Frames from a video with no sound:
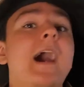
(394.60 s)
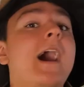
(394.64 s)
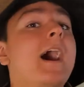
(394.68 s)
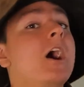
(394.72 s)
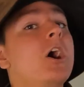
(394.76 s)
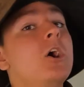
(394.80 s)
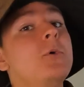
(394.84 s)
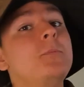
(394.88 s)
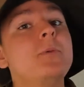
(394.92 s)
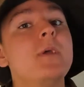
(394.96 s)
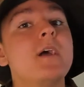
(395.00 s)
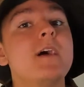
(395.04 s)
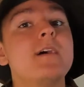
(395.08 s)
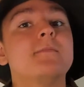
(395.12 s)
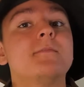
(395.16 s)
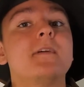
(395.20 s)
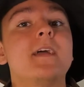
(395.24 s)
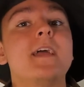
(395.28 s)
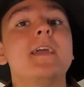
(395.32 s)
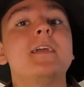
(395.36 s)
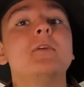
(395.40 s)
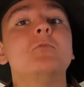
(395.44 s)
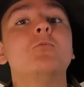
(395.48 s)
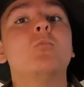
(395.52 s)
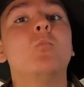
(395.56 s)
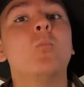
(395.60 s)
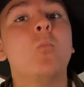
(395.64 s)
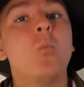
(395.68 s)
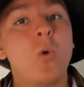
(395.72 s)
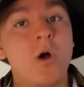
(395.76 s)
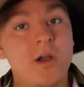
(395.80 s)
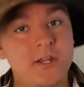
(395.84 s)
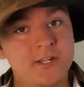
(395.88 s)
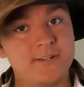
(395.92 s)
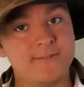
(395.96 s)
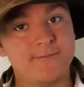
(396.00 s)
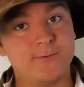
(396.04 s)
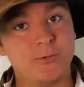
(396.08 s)
I hope you have a
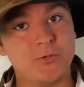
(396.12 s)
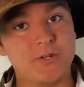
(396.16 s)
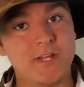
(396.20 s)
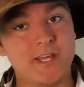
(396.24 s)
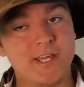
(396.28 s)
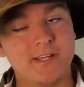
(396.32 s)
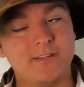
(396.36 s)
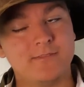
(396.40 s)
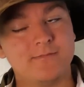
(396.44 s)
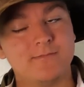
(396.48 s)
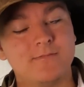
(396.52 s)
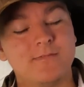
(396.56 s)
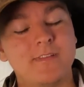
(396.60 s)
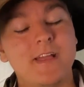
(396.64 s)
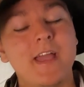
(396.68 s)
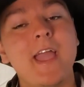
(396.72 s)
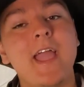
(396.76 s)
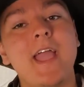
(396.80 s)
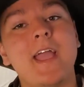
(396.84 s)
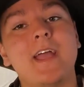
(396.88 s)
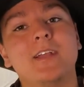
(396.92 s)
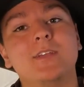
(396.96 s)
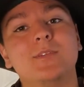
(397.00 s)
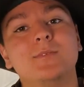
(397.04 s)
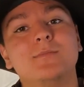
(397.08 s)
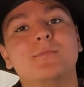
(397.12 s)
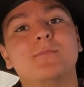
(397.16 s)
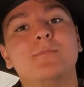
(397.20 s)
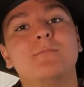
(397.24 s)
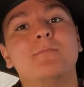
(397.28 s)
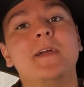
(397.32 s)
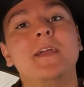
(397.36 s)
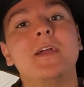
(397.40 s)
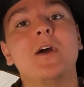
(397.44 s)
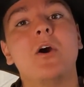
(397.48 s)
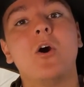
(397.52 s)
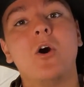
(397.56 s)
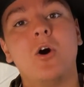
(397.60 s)
wonderful day, and
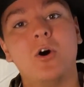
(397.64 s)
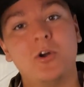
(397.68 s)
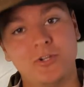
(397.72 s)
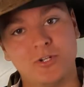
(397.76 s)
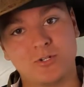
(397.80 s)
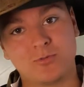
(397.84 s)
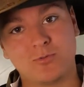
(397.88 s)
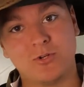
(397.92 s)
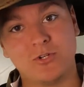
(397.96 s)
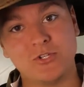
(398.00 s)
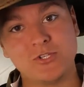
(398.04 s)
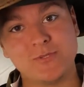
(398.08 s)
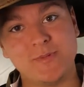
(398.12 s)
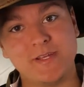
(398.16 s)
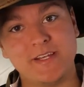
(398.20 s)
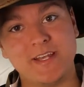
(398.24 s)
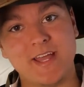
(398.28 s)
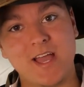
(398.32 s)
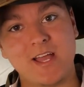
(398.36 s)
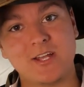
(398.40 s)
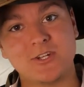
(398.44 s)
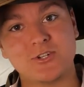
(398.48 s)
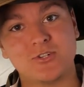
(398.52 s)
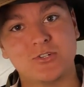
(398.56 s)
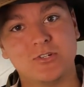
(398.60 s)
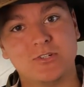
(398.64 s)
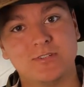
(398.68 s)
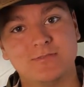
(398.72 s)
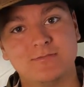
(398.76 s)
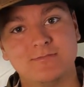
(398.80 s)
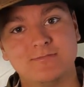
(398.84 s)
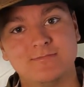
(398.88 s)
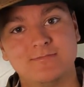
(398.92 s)
may all your rolls be natural.